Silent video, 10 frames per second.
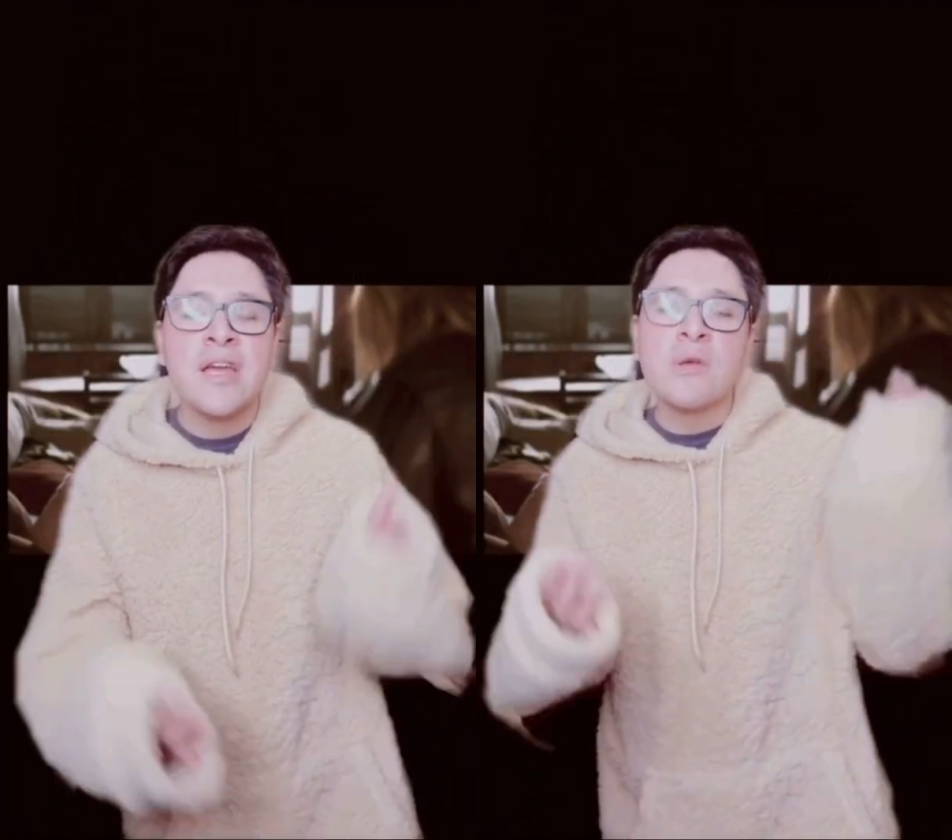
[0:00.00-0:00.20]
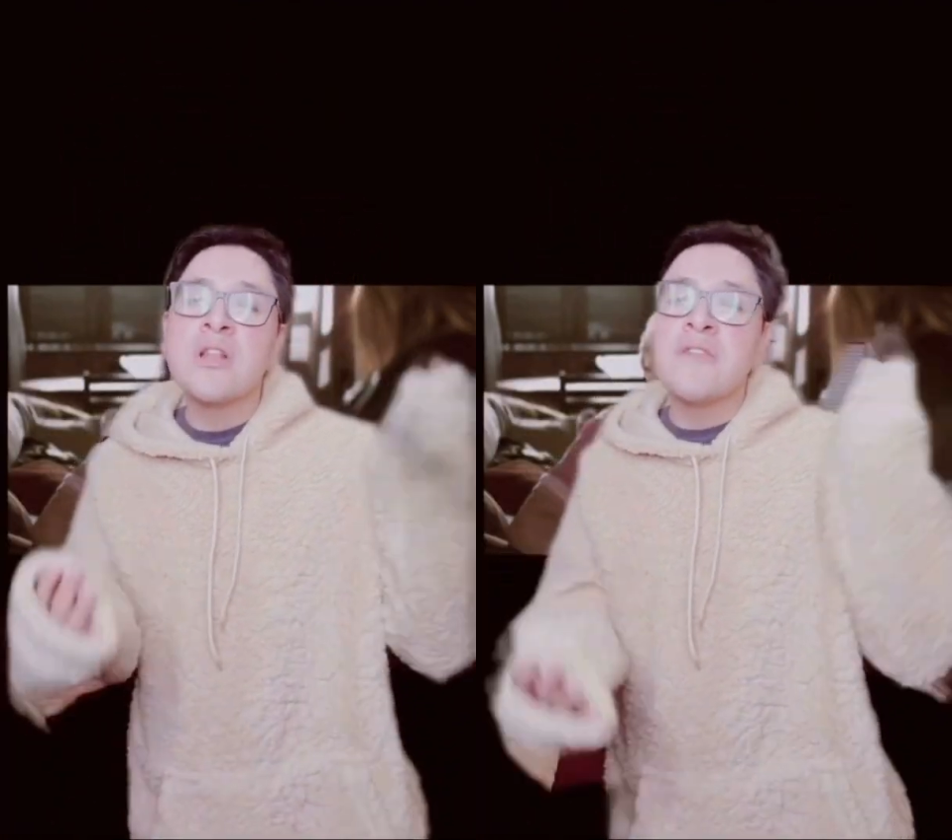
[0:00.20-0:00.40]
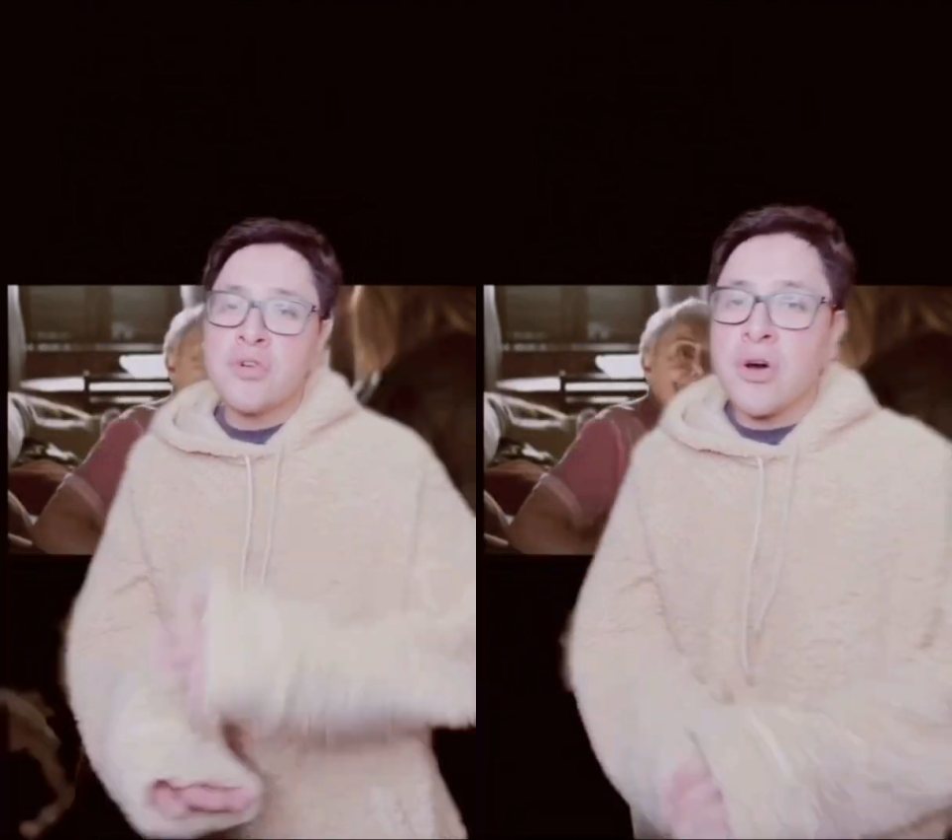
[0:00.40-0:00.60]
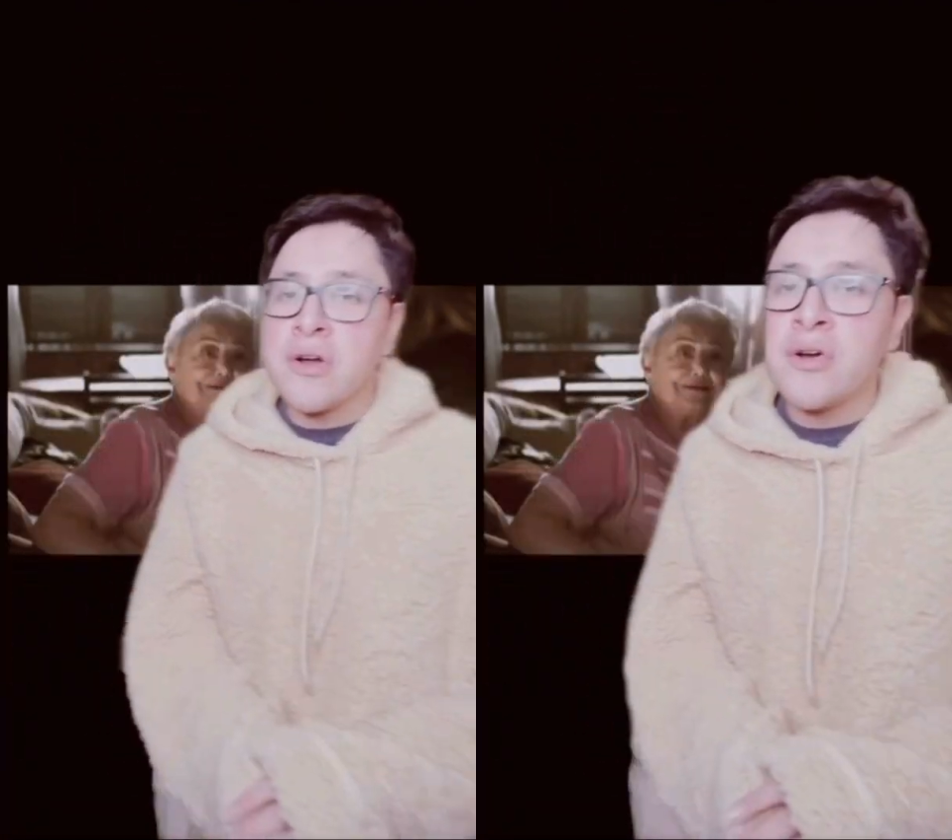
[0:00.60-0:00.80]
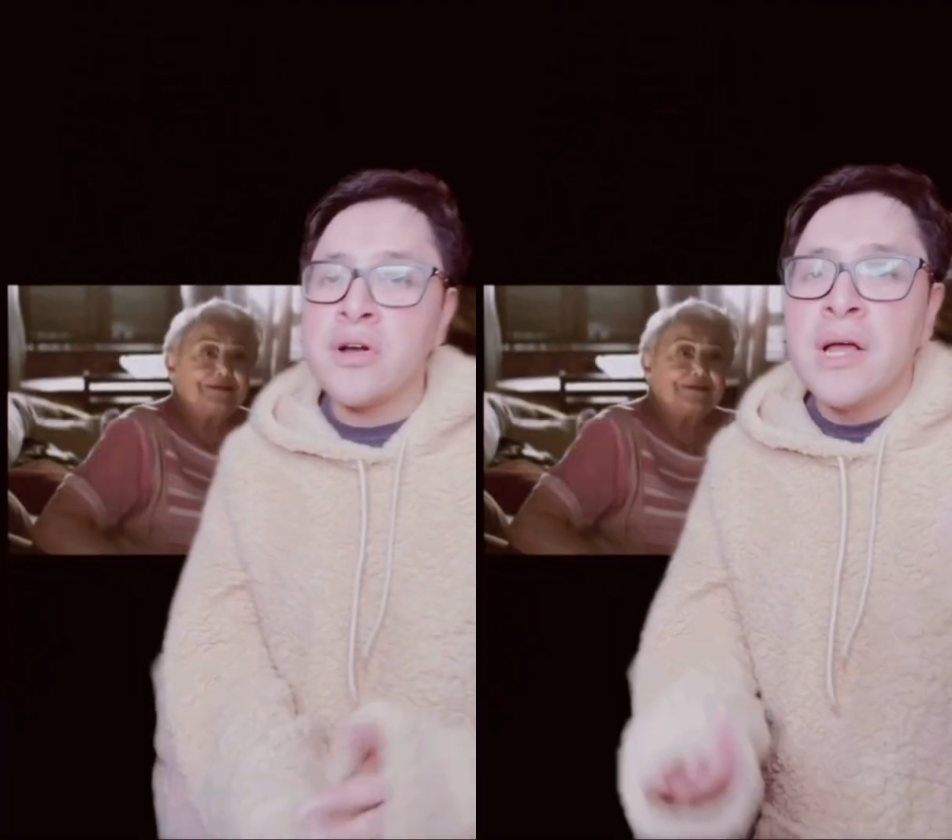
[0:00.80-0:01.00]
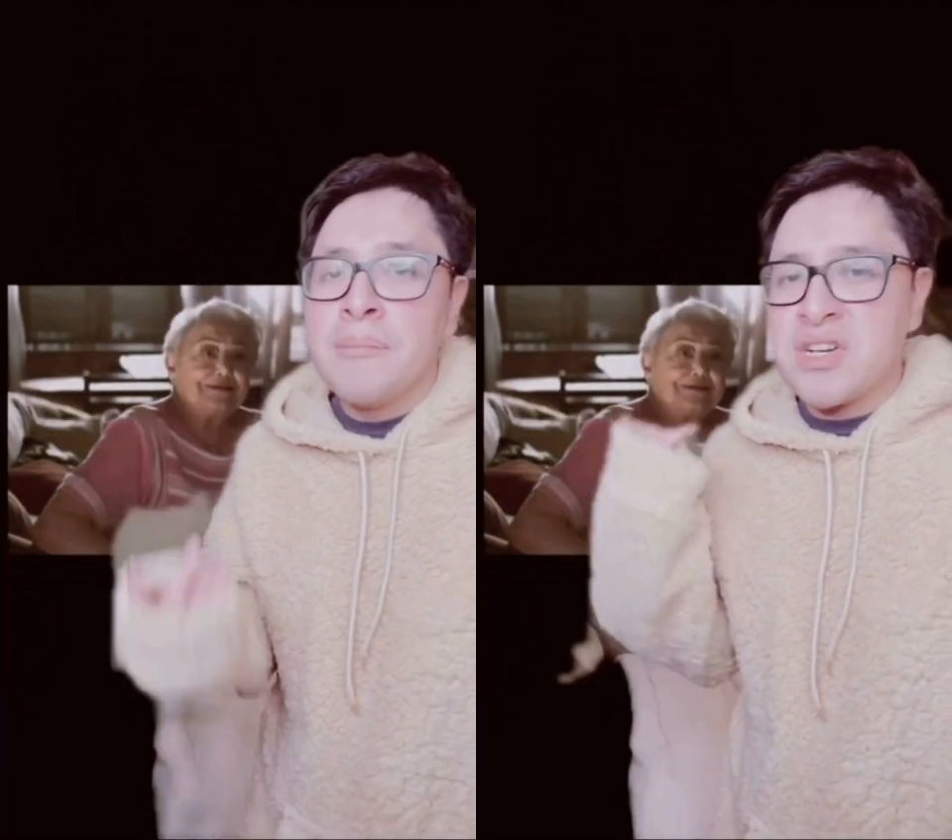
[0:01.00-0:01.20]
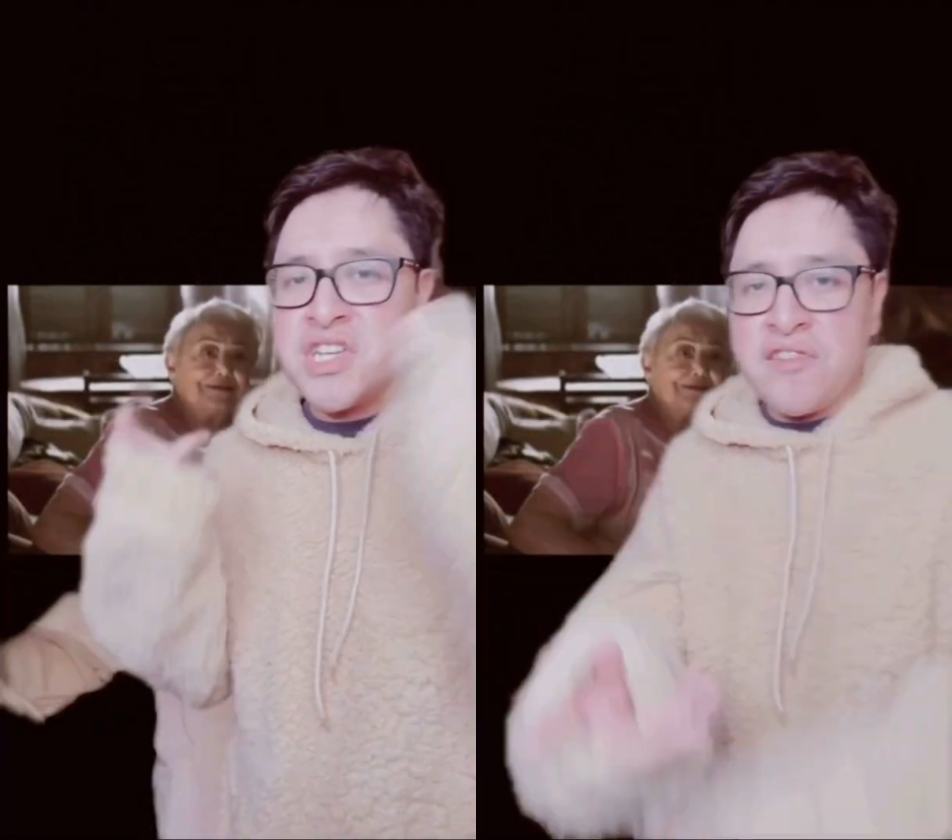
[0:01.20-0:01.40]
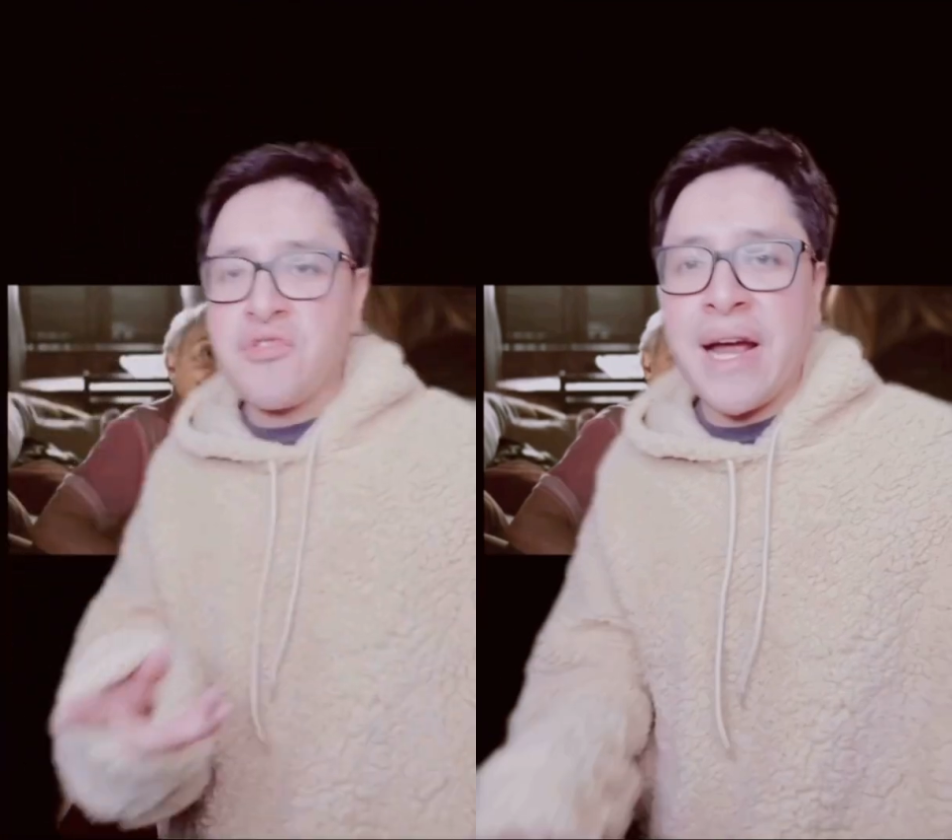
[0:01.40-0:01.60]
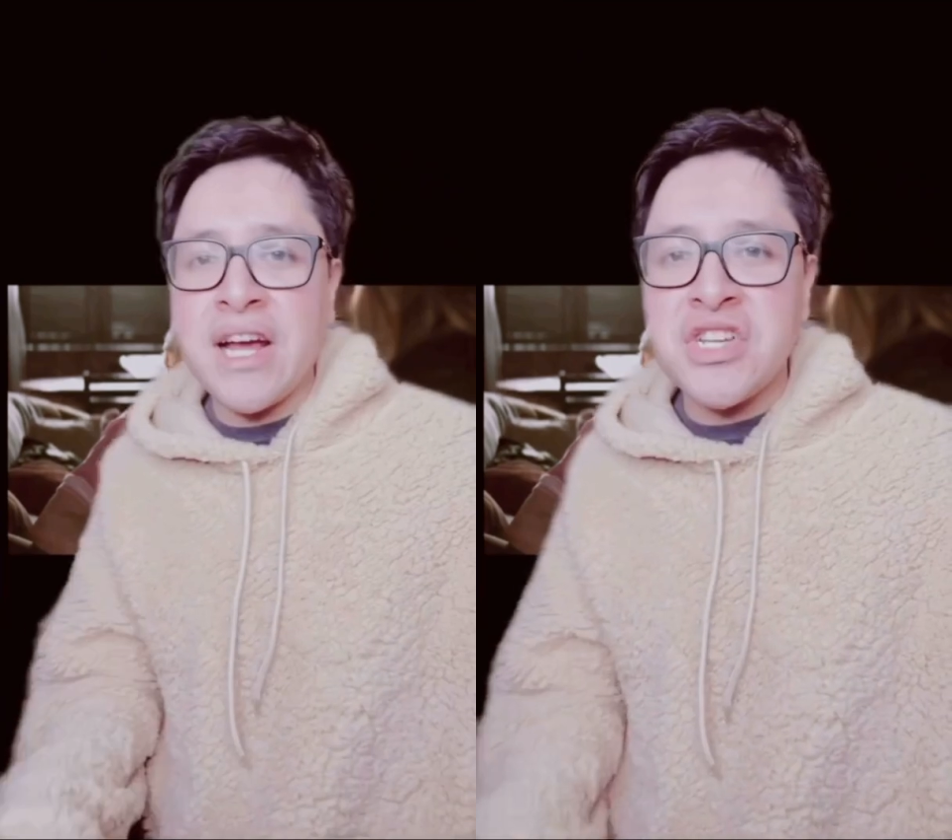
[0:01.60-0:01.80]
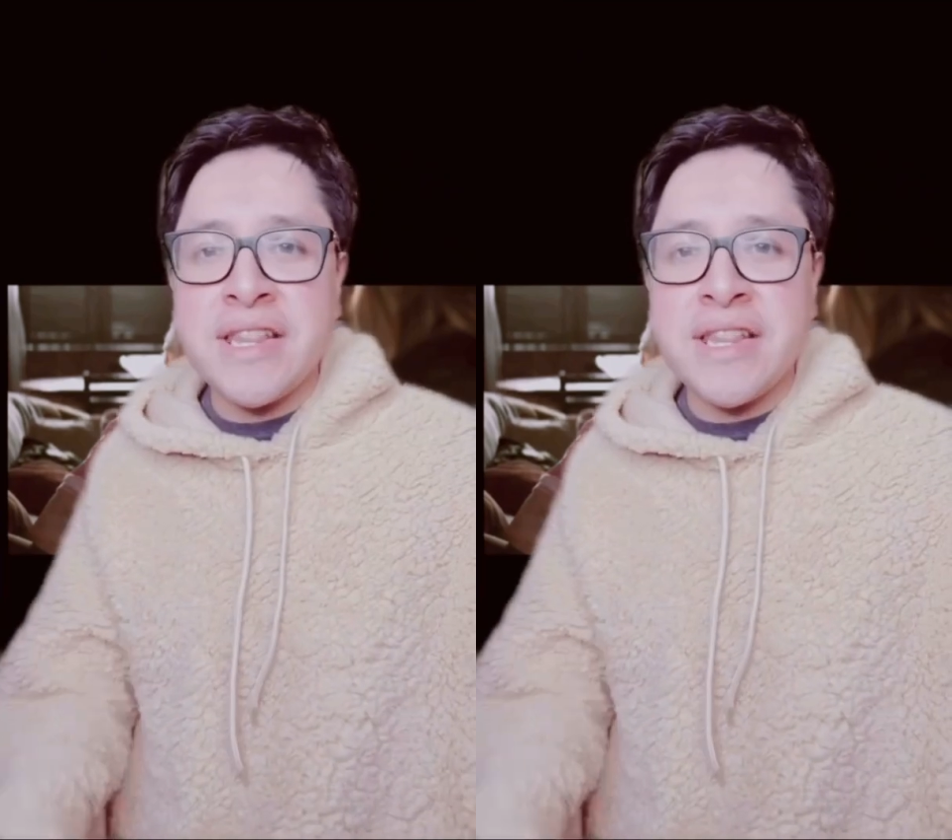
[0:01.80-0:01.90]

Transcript: you love your daughter, but she's trash.